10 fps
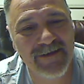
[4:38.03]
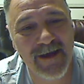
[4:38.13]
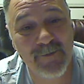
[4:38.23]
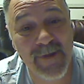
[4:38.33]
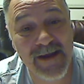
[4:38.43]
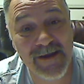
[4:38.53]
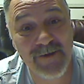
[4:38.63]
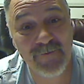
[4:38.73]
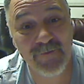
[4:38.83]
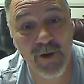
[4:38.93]
Ken
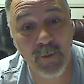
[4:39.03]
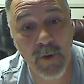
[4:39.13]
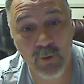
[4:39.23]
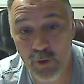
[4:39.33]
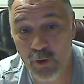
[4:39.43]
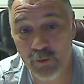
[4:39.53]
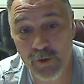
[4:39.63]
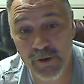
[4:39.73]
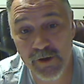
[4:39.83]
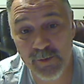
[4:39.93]
Bacon from
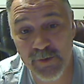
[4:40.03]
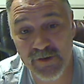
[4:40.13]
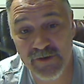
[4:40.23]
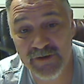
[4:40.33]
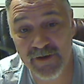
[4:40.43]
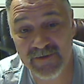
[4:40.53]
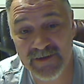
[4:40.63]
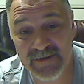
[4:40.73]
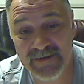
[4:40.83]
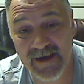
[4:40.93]
Roadrunner Computer
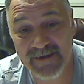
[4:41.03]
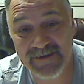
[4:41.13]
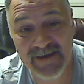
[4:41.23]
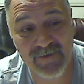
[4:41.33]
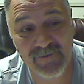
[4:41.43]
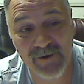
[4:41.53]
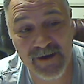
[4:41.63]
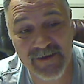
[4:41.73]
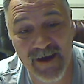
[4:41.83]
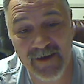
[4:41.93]
Services. Thanks, and have a
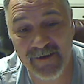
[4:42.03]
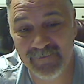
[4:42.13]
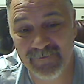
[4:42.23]
great day.